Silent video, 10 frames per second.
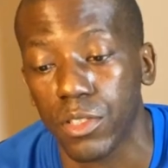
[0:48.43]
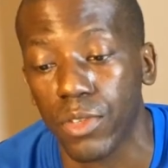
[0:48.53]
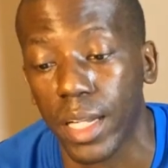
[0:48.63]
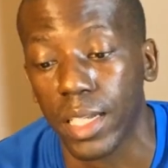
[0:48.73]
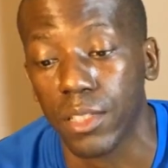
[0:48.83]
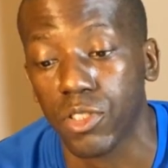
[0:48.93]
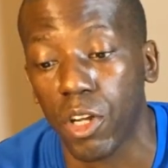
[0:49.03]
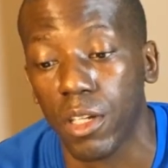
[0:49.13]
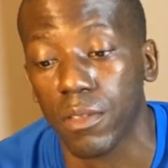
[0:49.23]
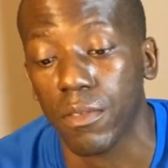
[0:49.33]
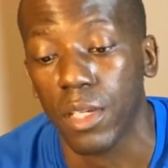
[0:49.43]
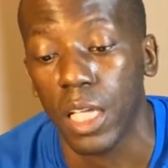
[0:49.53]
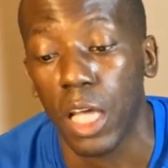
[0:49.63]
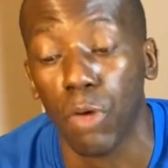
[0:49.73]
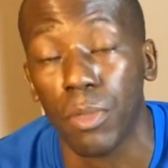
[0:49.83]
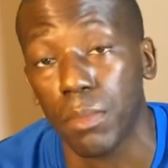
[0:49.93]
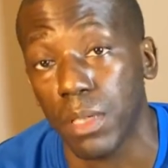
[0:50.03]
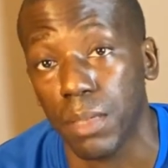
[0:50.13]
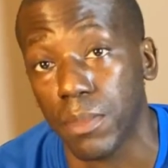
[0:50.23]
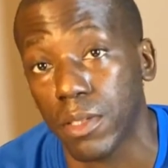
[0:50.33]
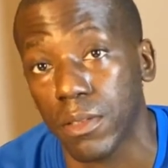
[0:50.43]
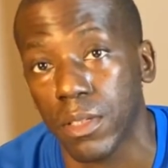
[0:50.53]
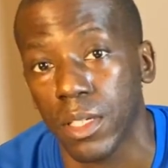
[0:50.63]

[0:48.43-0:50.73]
so I can start helping people.